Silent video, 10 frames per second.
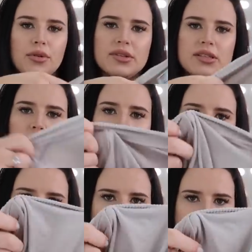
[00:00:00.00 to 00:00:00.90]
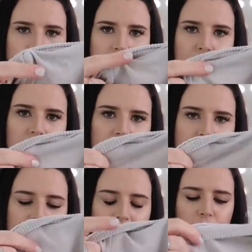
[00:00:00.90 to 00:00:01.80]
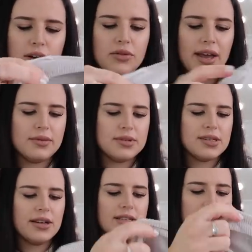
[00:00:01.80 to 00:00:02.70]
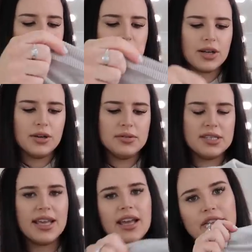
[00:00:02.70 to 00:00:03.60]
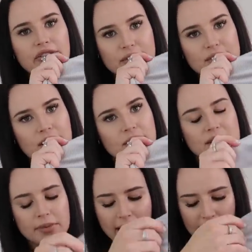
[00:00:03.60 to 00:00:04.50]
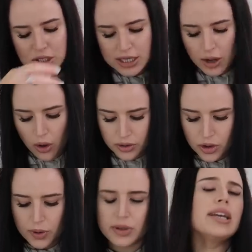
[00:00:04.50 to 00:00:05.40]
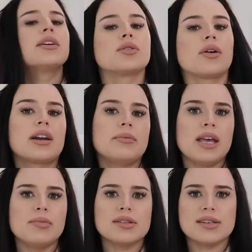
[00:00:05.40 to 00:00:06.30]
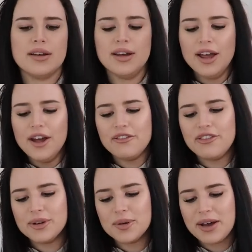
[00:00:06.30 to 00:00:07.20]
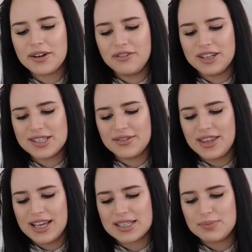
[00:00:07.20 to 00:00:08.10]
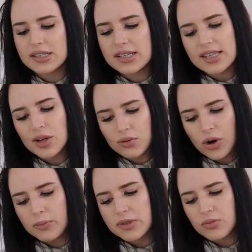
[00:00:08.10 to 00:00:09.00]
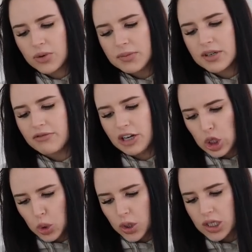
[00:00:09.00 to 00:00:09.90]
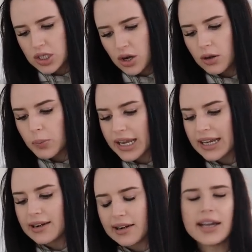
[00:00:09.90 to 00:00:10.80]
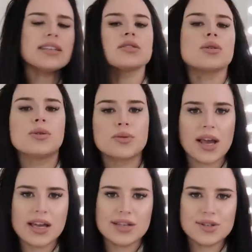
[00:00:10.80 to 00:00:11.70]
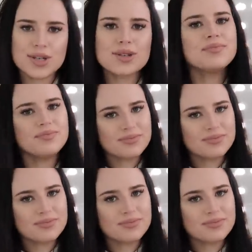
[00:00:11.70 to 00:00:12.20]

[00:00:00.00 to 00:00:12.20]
This is what they always do. They put the nice fabric on the outside to look cozy, and it feels cozy, but actually on your body, you're not going to be able to feel the benefits of this. This is the cropped ribbed velour top in light greige.